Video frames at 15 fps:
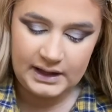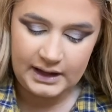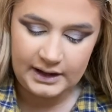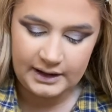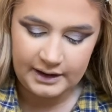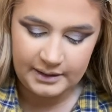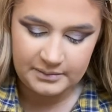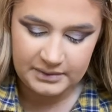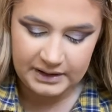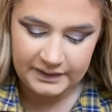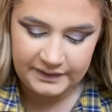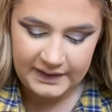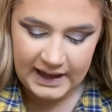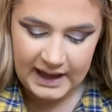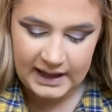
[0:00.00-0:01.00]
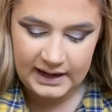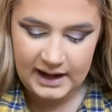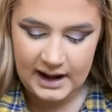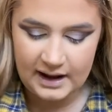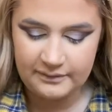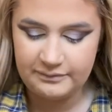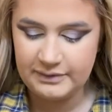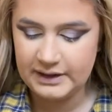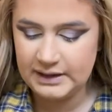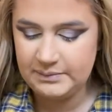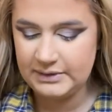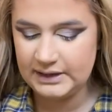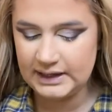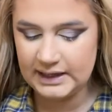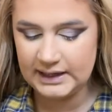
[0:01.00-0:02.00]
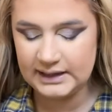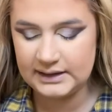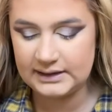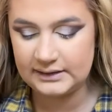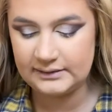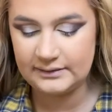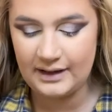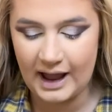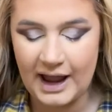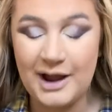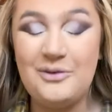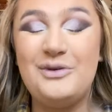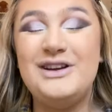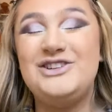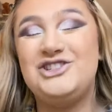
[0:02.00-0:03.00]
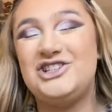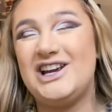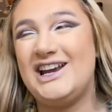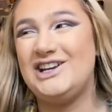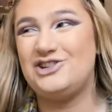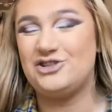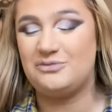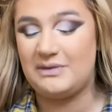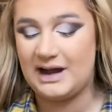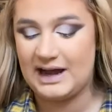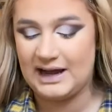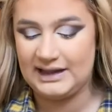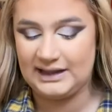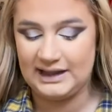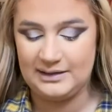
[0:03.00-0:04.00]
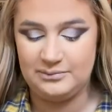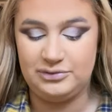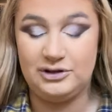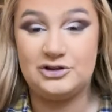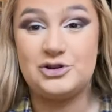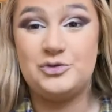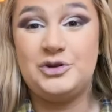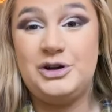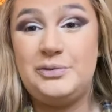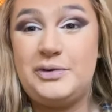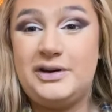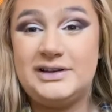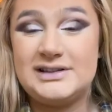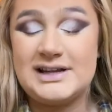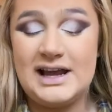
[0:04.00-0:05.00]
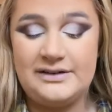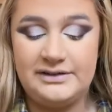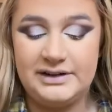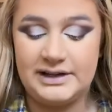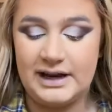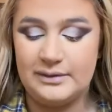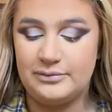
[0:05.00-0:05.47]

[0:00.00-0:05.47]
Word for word: Um, and then I've really been like I always change up my highlight and blush. I'm going to be honest, like every day.